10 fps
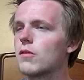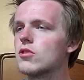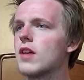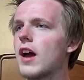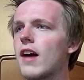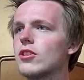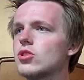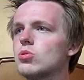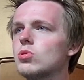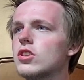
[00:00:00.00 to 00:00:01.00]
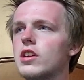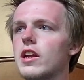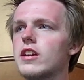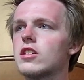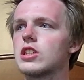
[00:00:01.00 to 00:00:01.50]
have it too good
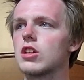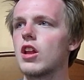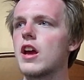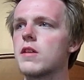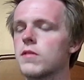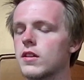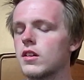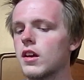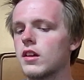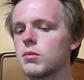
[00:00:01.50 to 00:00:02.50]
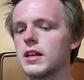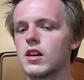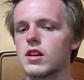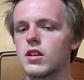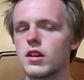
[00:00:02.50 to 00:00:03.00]
later in your life and at the
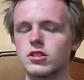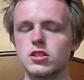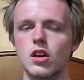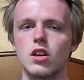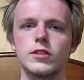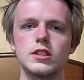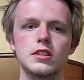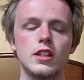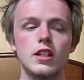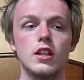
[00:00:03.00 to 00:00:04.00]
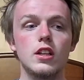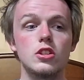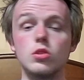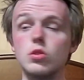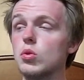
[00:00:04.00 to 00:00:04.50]
beginning and start of it,
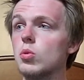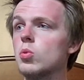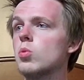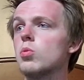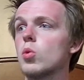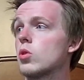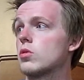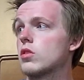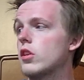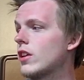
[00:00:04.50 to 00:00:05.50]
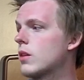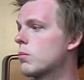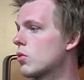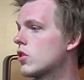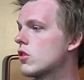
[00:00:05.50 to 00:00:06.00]
you were living in
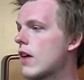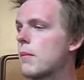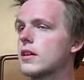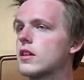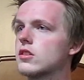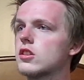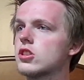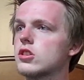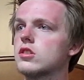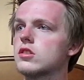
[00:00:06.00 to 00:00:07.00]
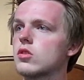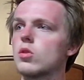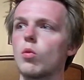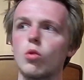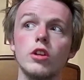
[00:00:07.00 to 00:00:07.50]
pretty crappy conditions or
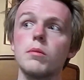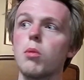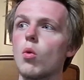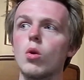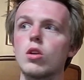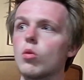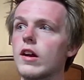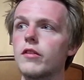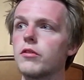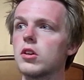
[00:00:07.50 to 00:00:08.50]
really poor or whatever,